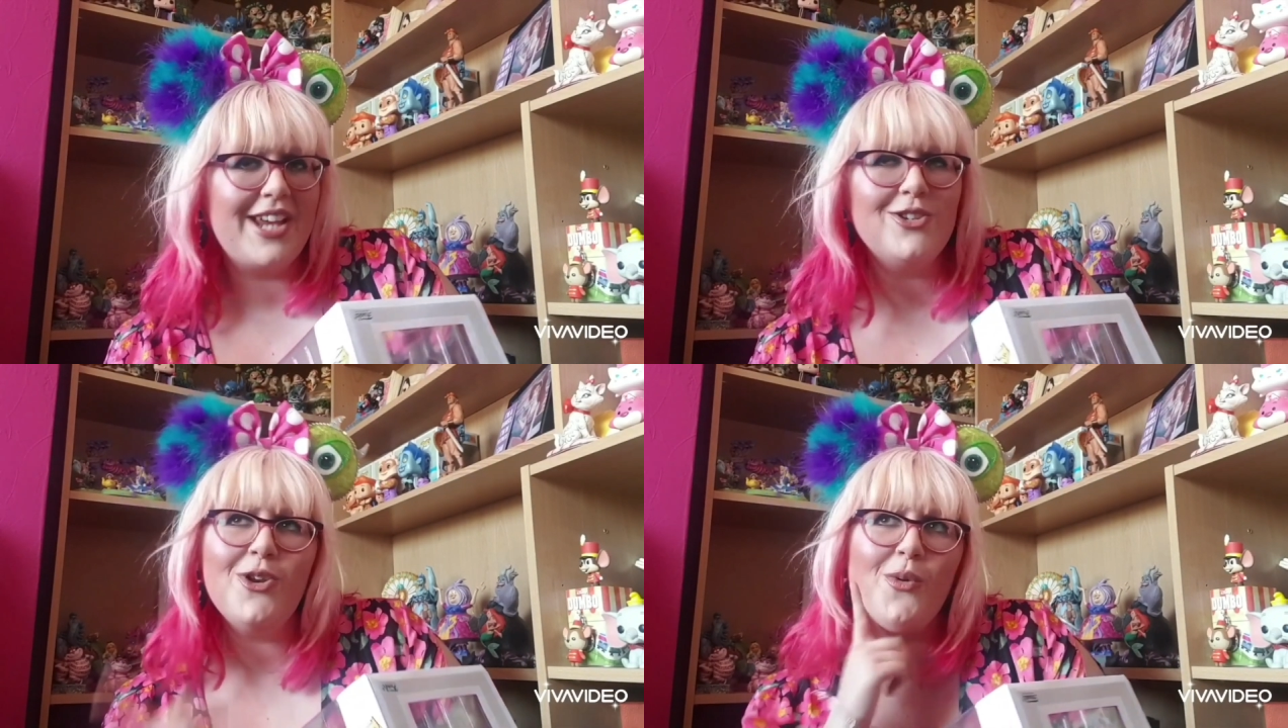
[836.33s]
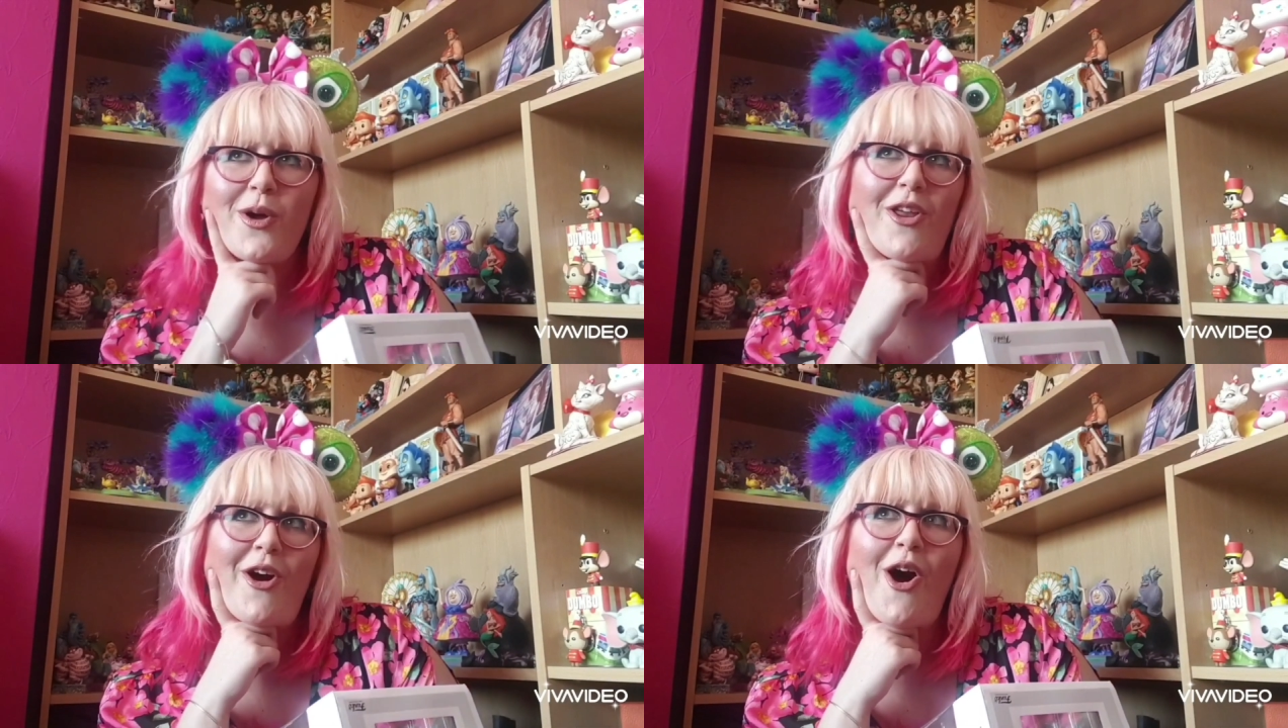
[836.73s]
I don't know
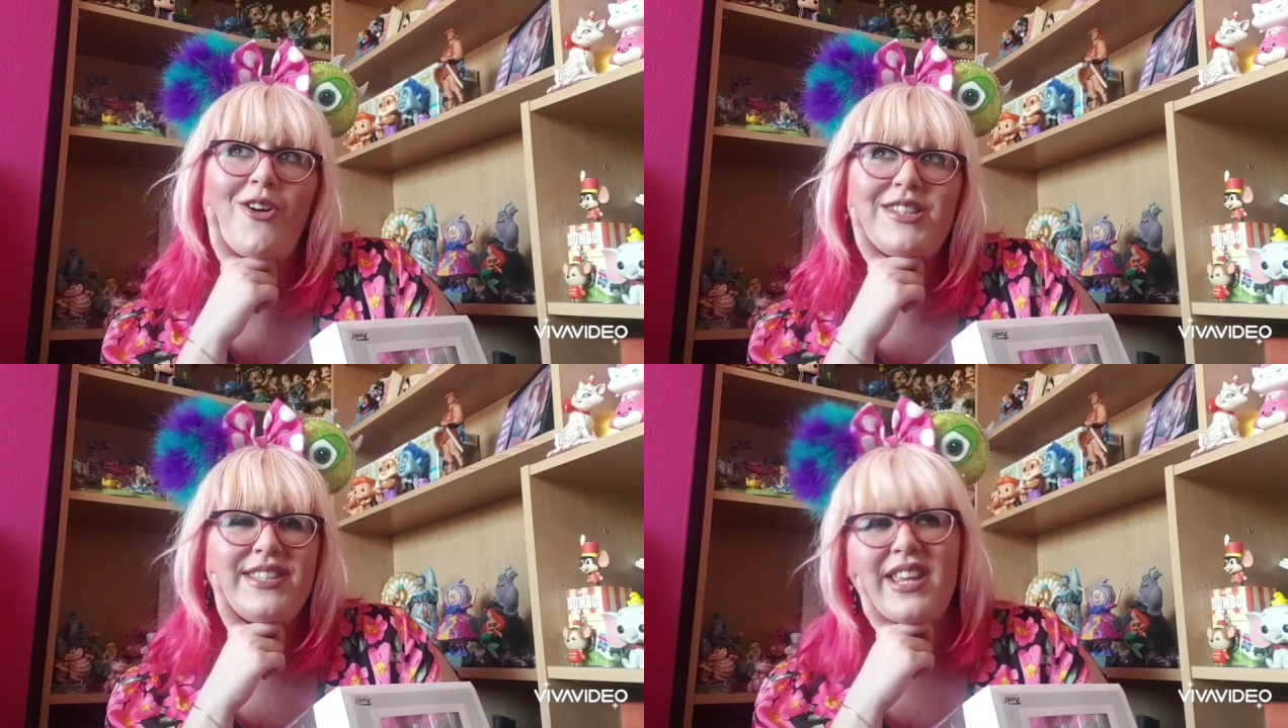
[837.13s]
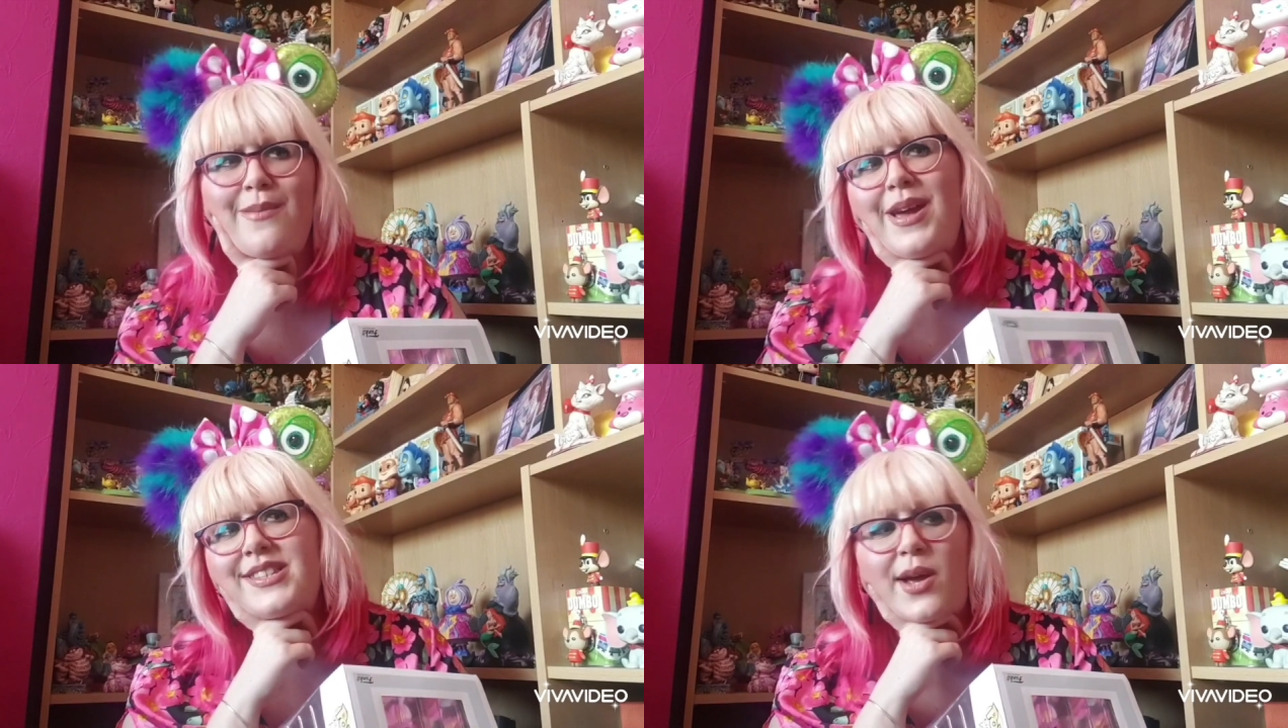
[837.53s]
what a horse's
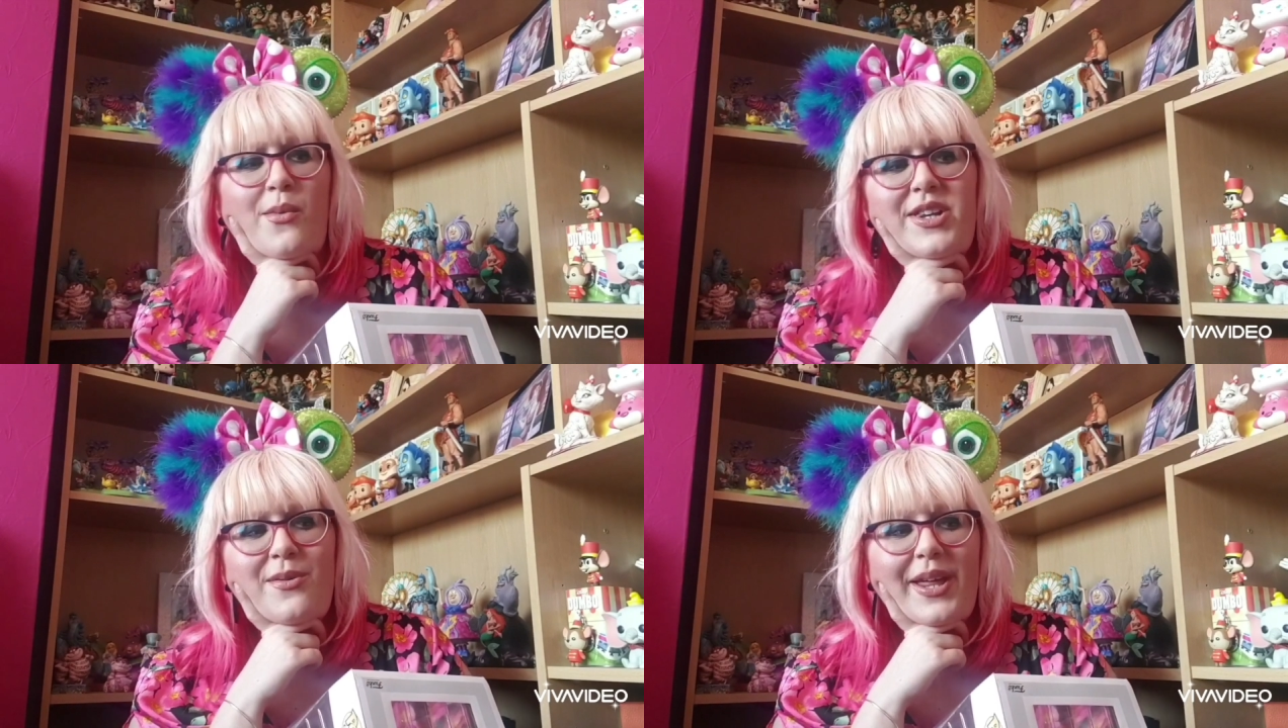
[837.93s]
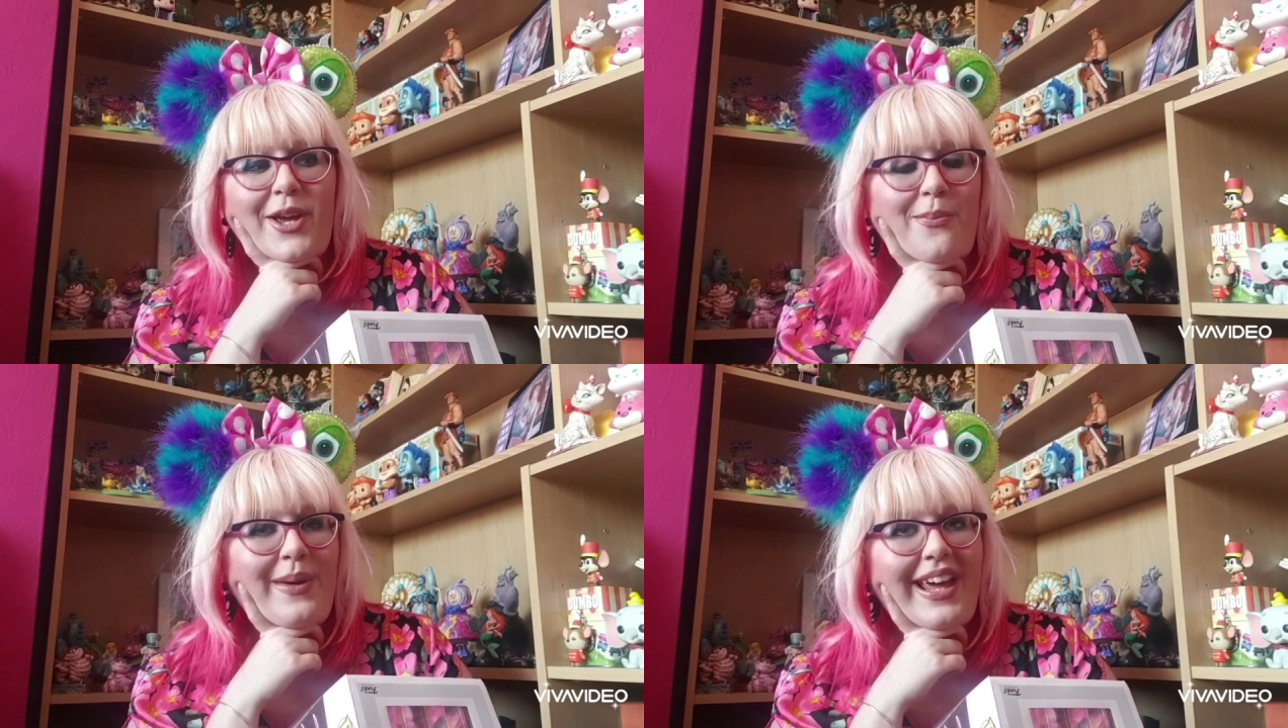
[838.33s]
name is. I wonder what
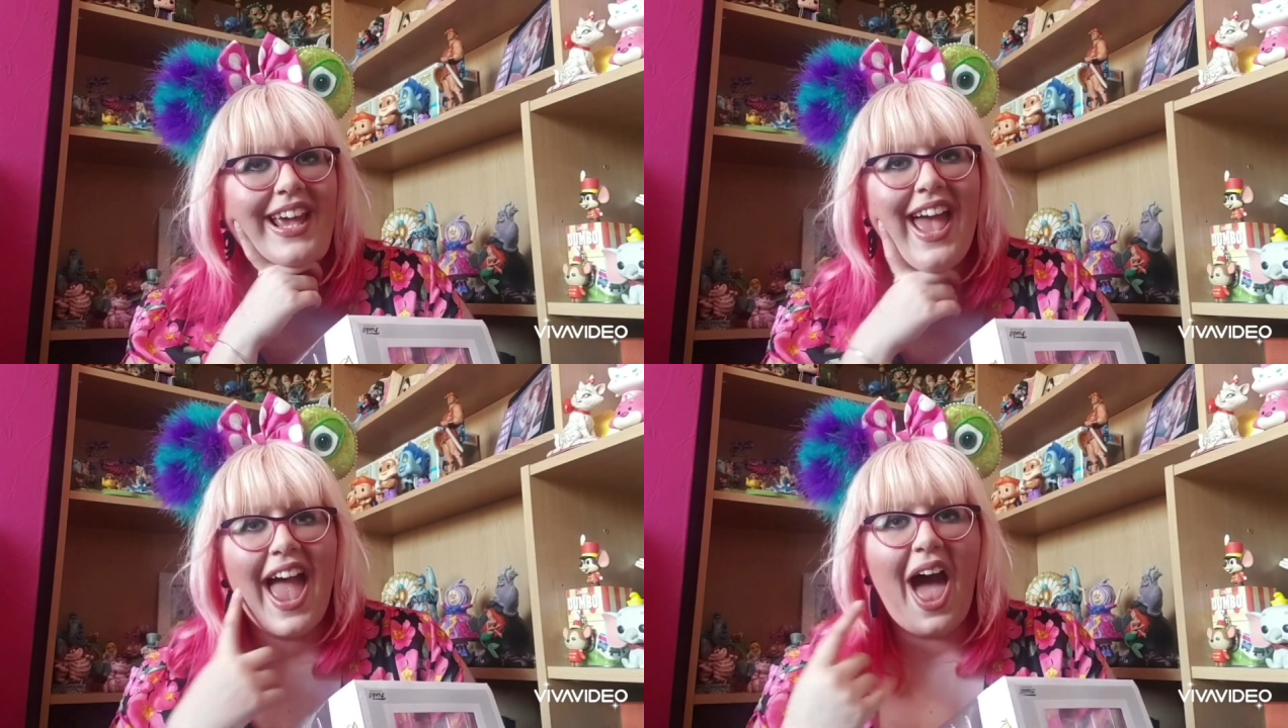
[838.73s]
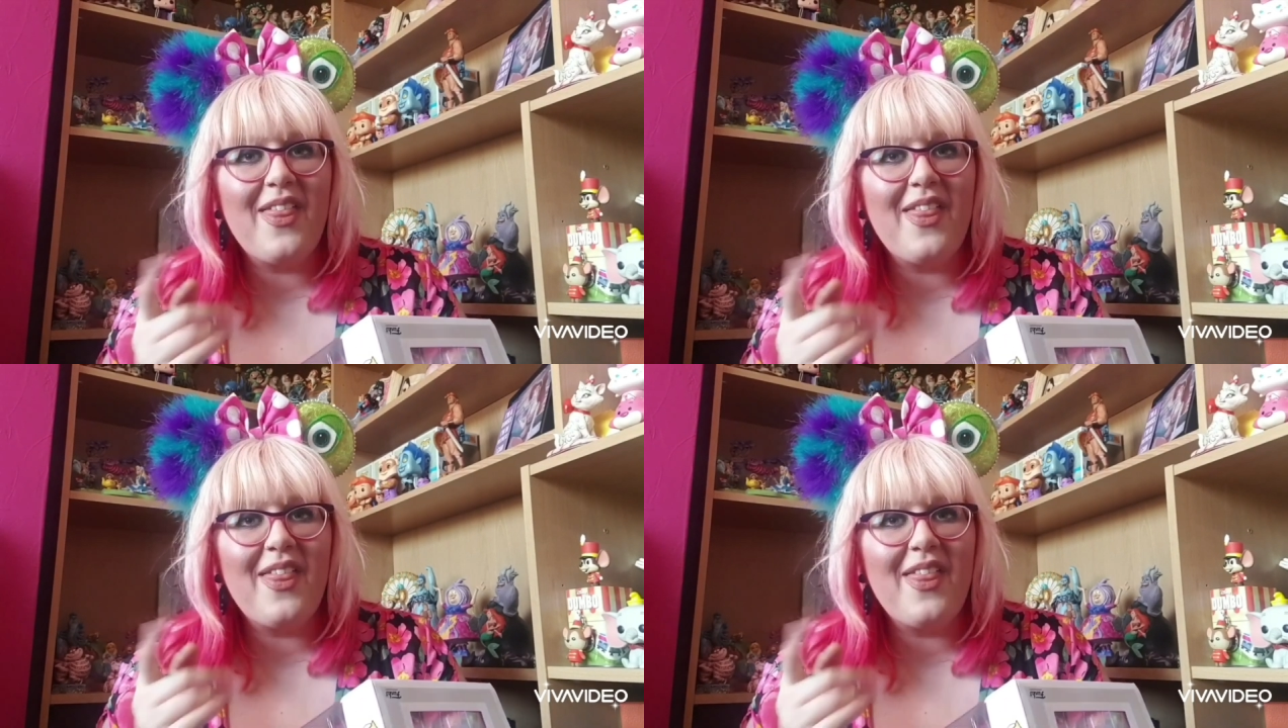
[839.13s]
it could be.